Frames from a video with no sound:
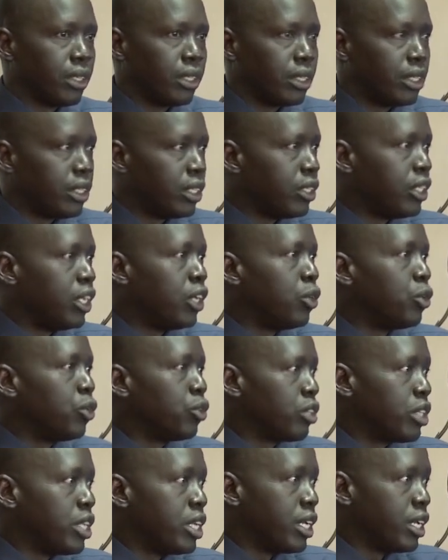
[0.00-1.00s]
They
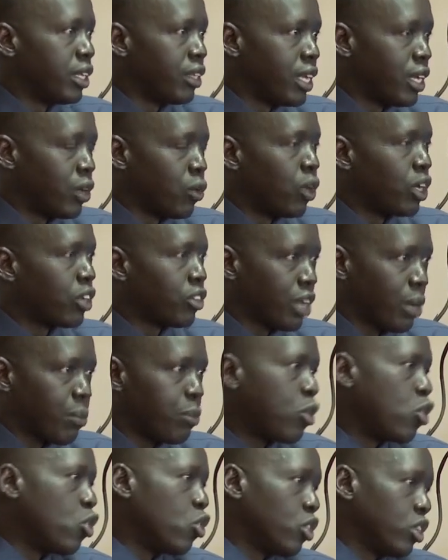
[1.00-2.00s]
use that
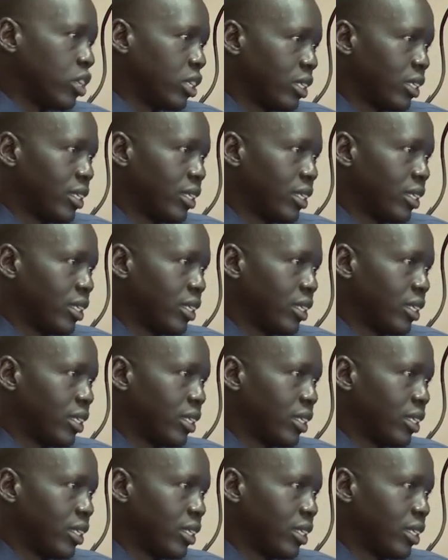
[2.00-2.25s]
WhatsApp call.